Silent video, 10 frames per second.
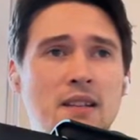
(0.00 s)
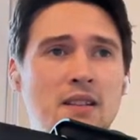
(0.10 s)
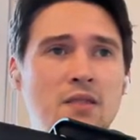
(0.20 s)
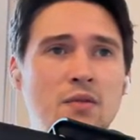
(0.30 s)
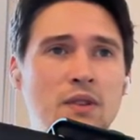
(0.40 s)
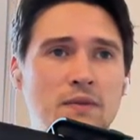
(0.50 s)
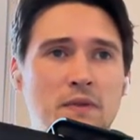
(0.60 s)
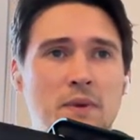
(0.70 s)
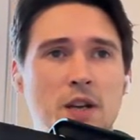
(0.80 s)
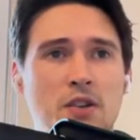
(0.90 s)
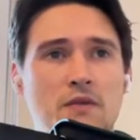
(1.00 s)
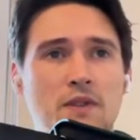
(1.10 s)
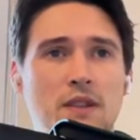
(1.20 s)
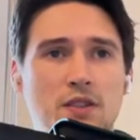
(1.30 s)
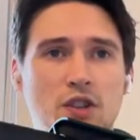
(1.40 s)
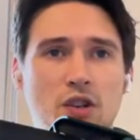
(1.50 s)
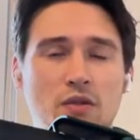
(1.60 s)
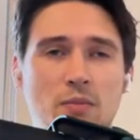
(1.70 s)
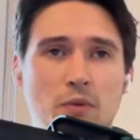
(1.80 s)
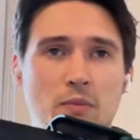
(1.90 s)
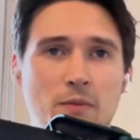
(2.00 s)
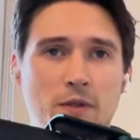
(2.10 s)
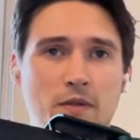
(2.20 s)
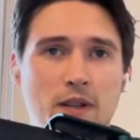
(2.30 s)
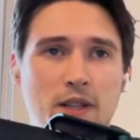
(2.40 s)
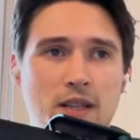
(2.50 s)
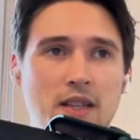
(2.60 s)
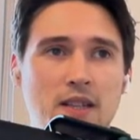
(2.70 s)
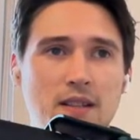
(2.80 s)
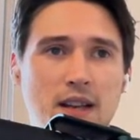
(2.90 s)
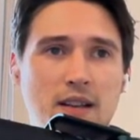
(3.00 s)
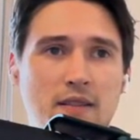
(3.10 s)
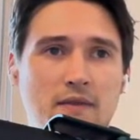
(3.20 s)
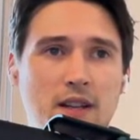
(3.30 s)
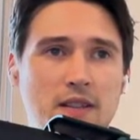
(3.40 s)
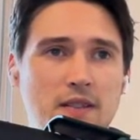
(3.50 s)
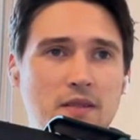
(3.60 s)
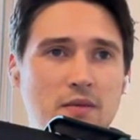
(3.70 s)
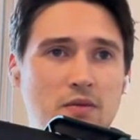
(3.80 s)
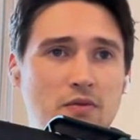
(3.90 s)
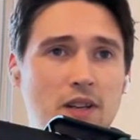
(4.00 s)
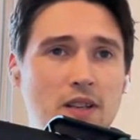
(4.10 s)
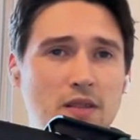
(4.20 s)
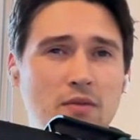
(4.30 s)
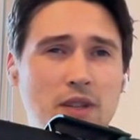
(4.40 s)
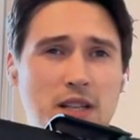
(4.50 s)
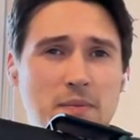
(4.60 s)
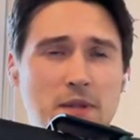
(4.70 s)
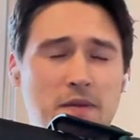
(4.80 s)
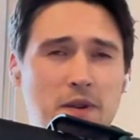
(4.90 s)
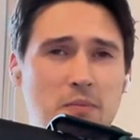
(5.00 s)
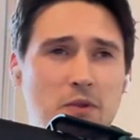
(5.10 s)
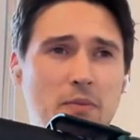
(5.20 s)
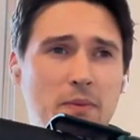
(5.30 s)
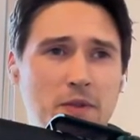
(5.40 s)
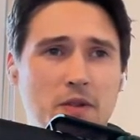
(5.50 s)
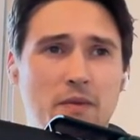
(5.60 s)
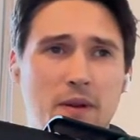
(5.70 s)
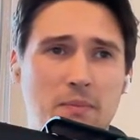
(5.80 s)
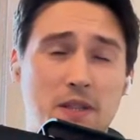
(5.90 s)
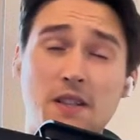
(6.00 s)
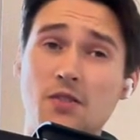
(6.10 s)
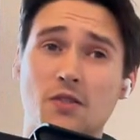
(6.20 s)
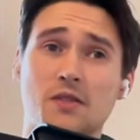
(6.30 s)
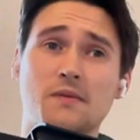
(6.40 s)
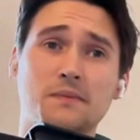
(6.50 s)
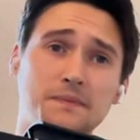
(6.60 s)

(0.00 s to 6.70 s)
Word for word: new information with general problem-solving techniques and advance to generating new task-specific problem-solving procedures.